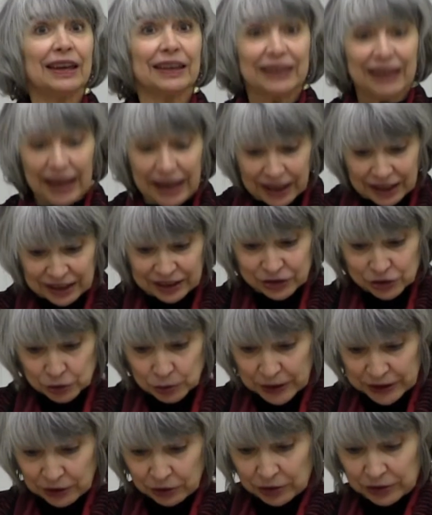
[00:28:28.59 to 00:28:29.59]
can it
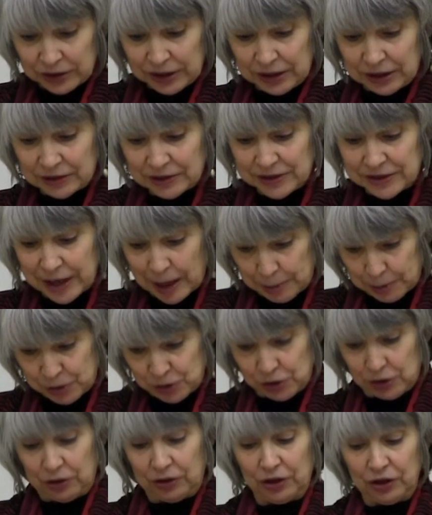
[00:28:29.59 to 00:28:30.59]
trigger the inception,